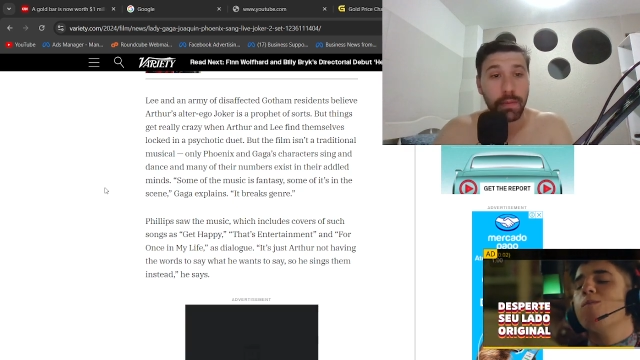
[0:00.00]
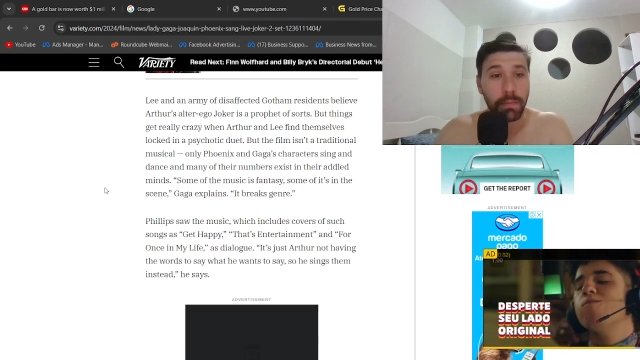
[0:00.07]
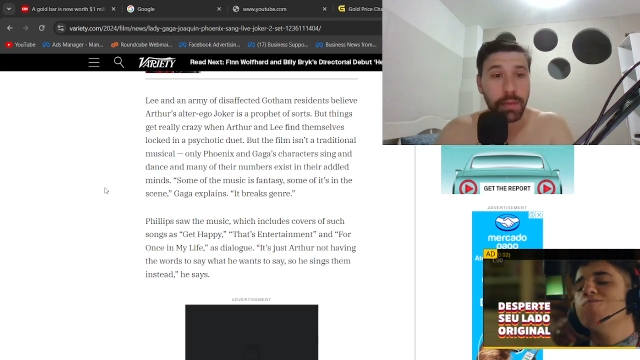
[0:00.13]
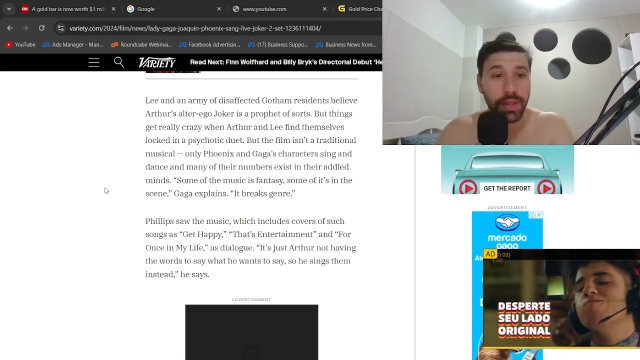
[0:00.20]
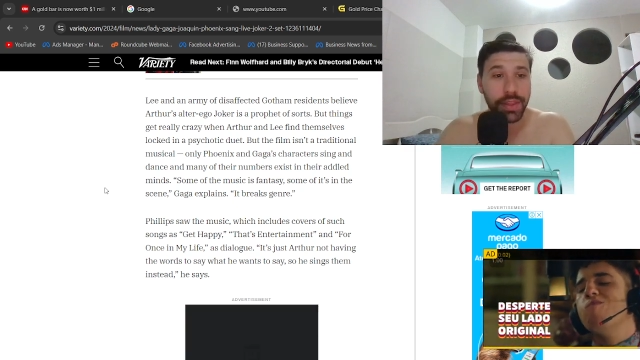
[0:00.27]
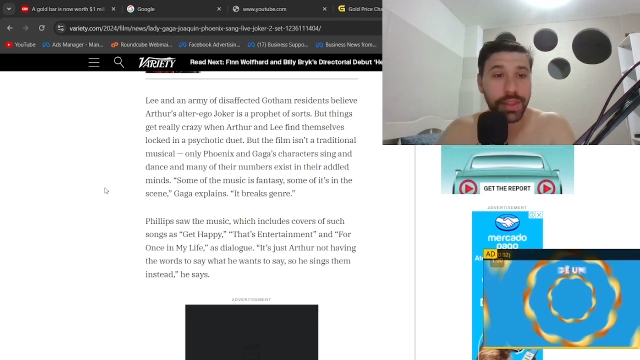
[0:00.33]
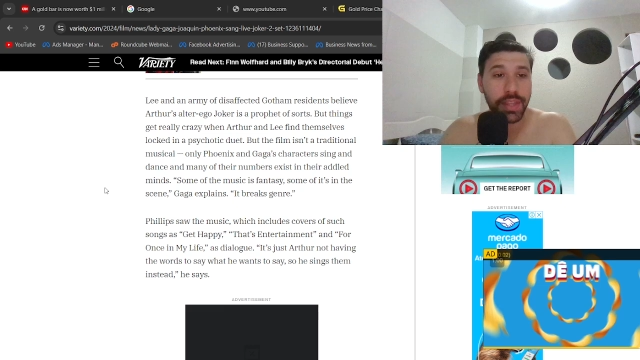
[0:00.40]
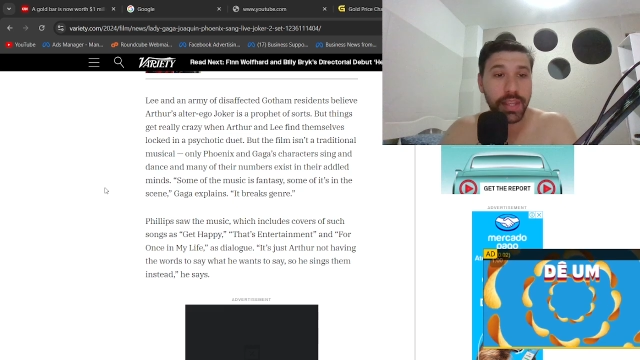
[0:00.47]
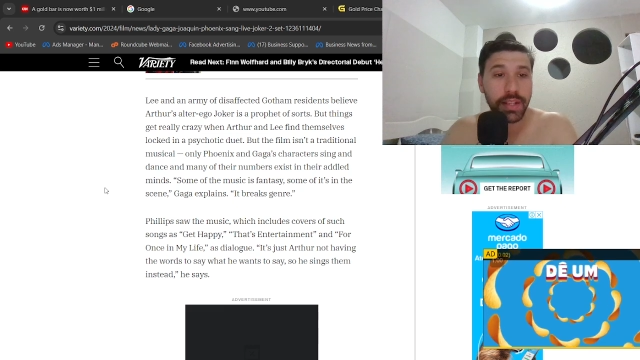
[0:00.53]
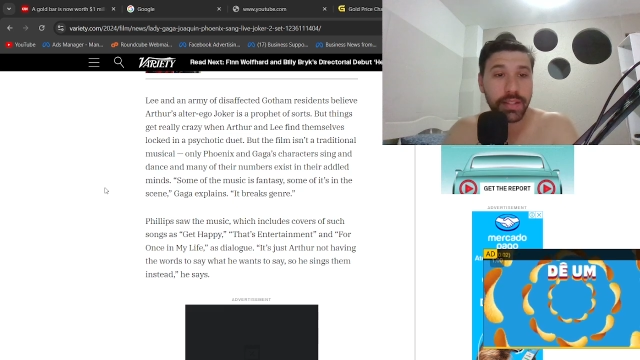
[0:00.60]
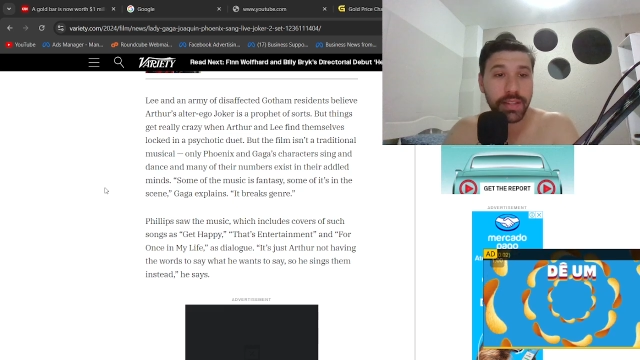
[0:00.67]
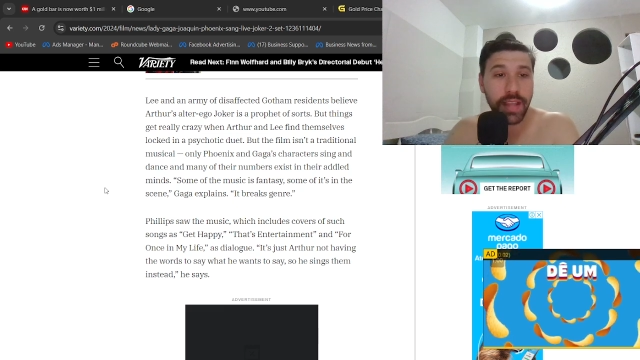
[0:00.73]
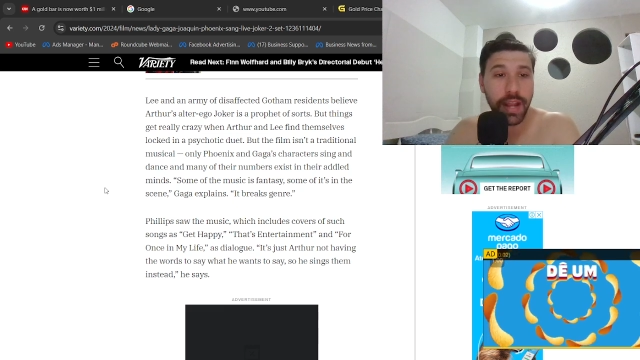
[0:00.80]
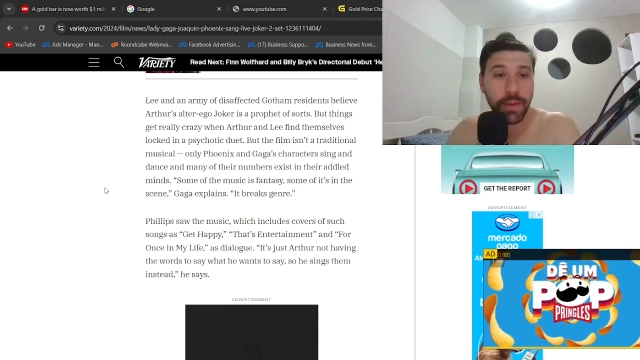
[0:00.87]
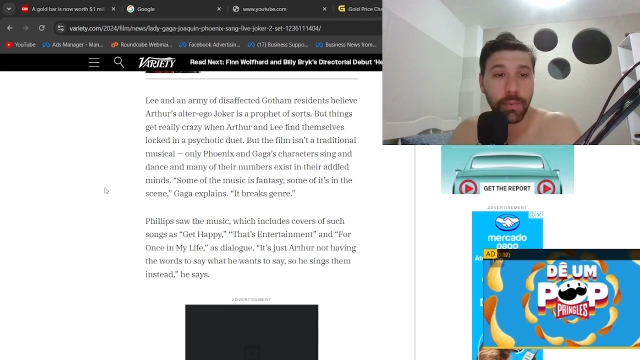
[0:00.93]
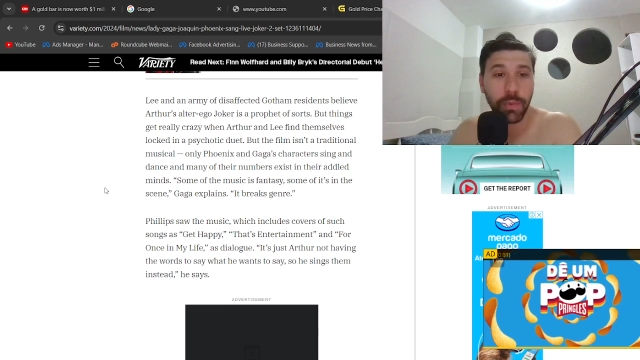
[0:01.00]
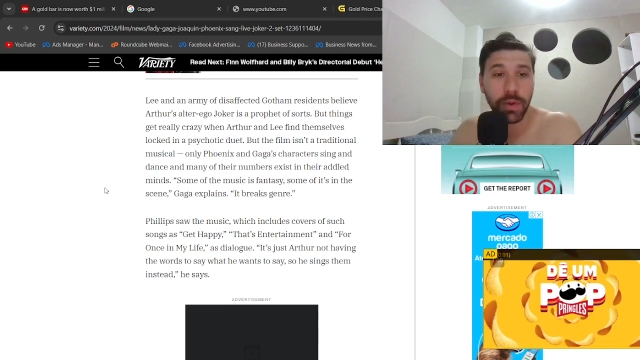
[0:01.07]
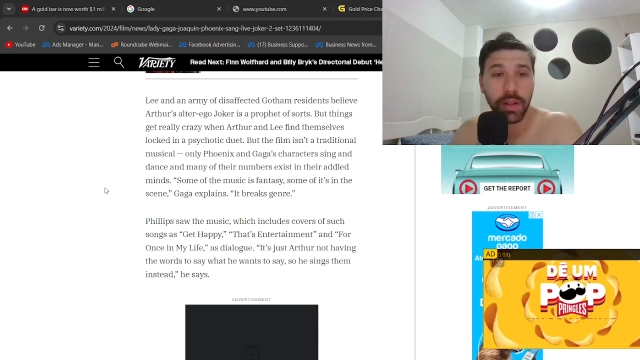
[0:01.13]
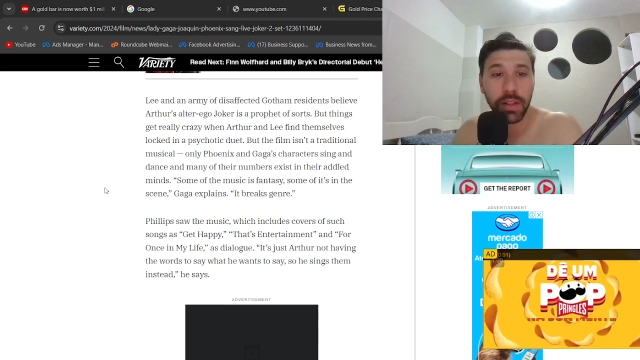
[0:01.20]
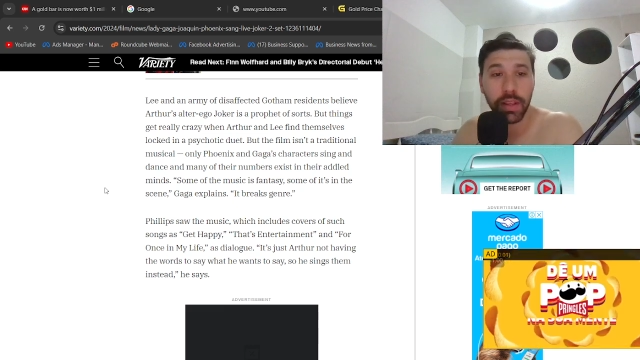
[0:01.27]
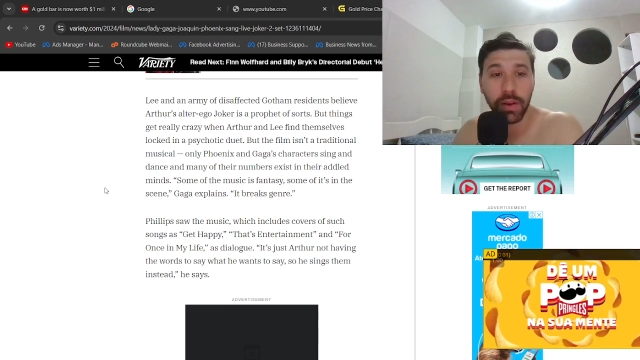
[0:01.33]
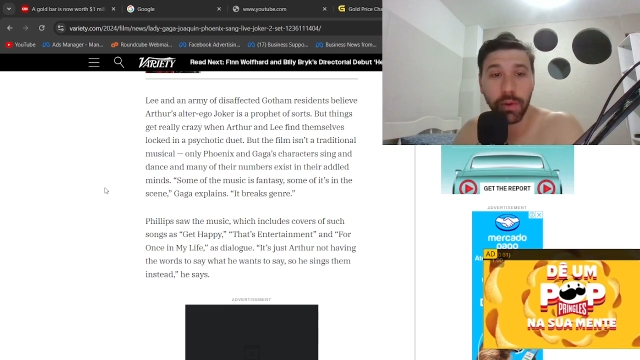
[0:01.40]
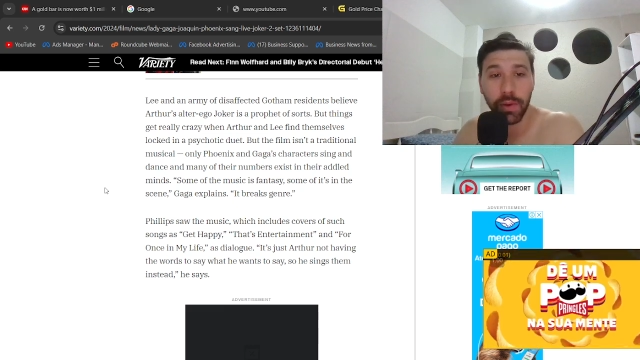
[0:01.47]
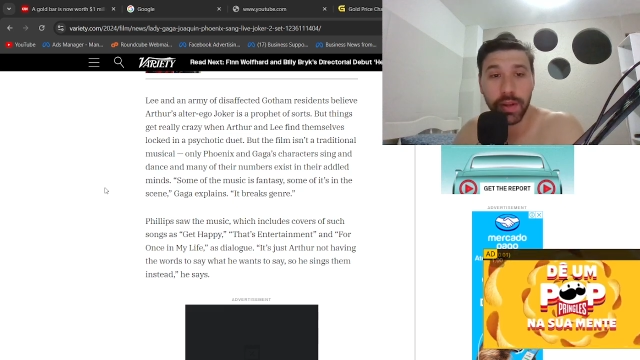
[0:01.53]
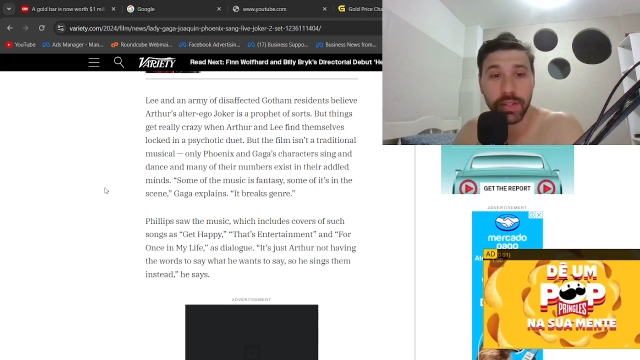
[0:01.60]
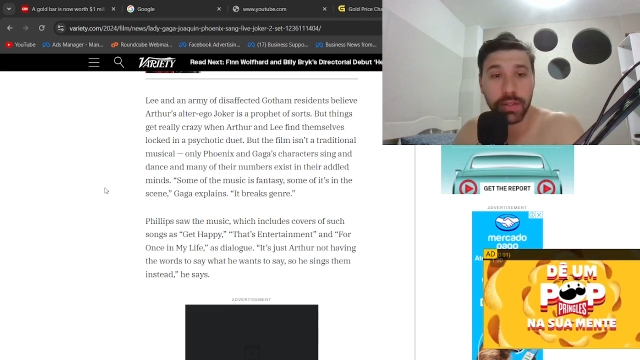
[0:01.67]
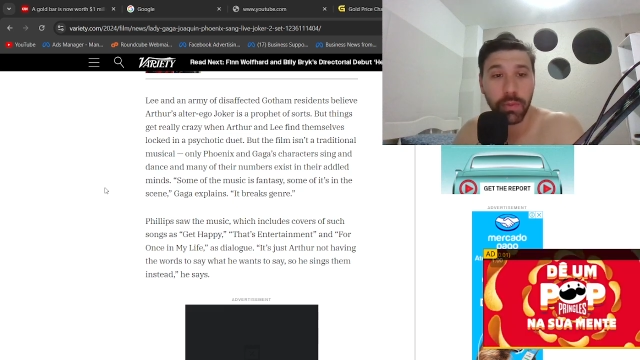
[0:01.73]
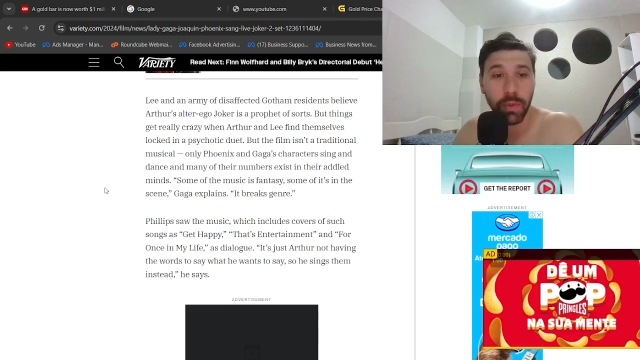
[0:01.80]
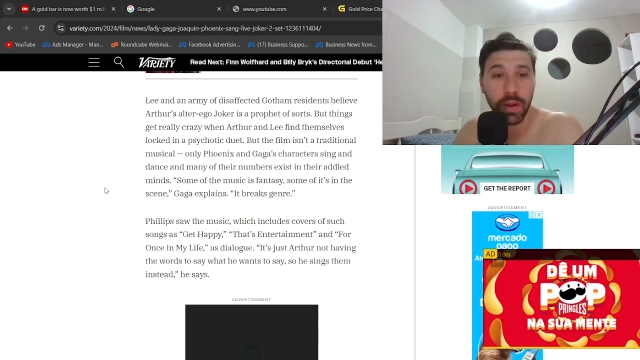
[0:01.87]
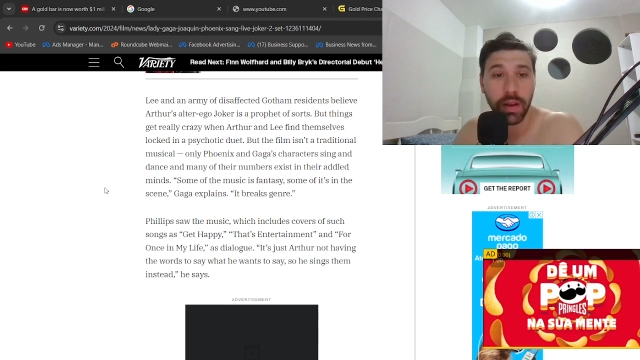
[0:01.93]
But things get really
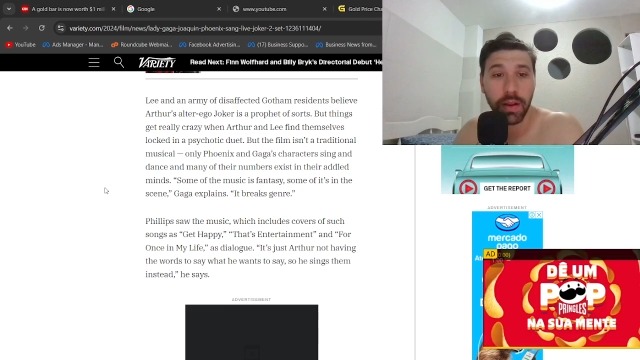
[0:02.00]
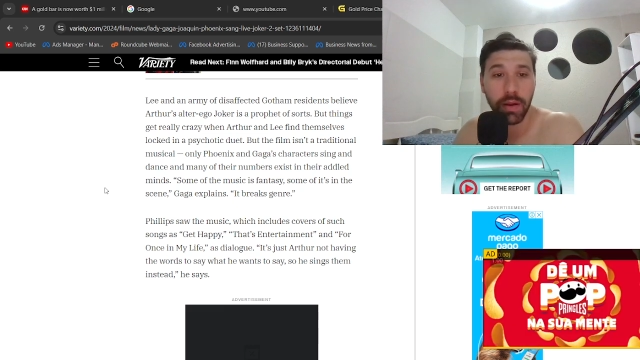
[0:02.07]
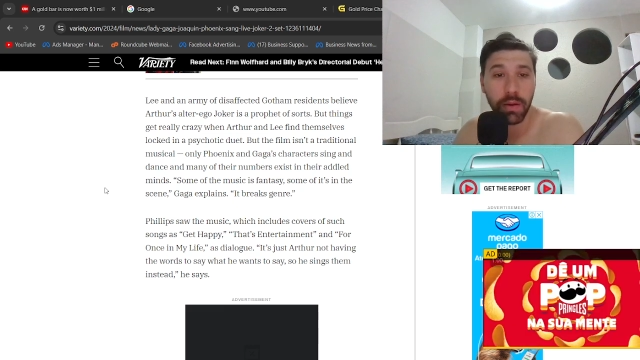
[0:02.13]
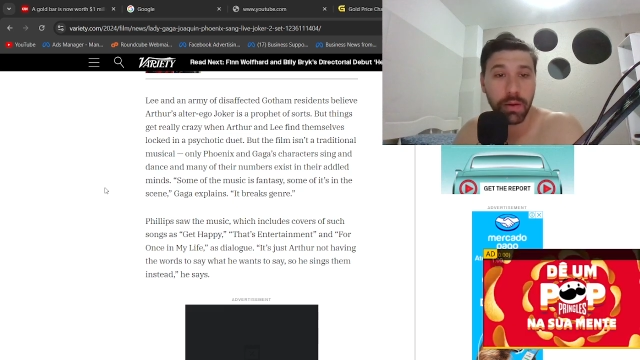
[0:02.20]
crazy when